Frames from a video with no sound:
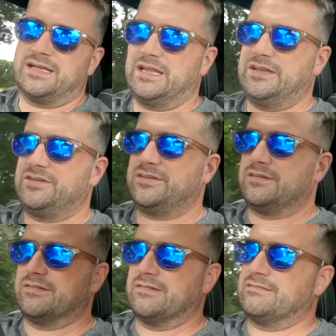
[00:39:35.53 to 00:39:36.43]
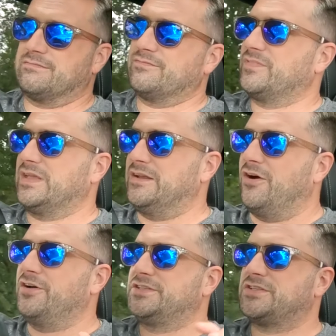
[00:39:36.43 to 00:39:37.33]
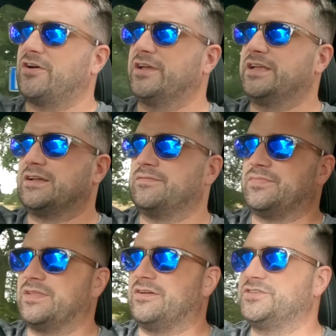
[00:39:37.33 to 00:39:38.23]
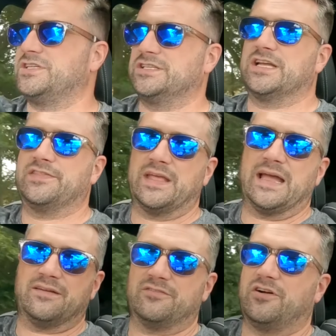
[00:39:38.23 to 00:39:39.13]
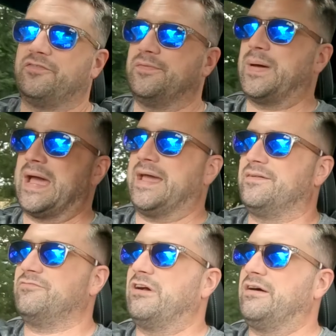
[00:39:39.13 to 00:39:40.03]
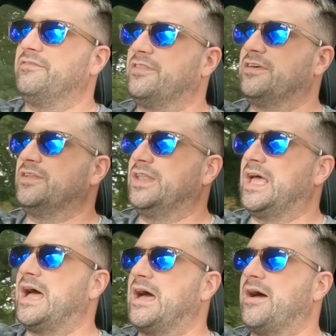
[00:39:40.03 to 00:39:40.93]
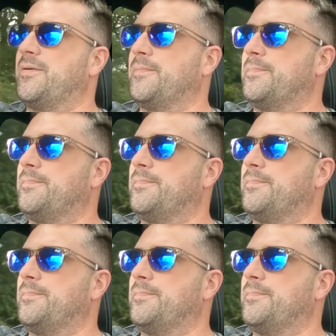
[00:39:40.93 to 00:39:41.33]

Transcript: And in hindsight, I should have done that off the bat rather than uh,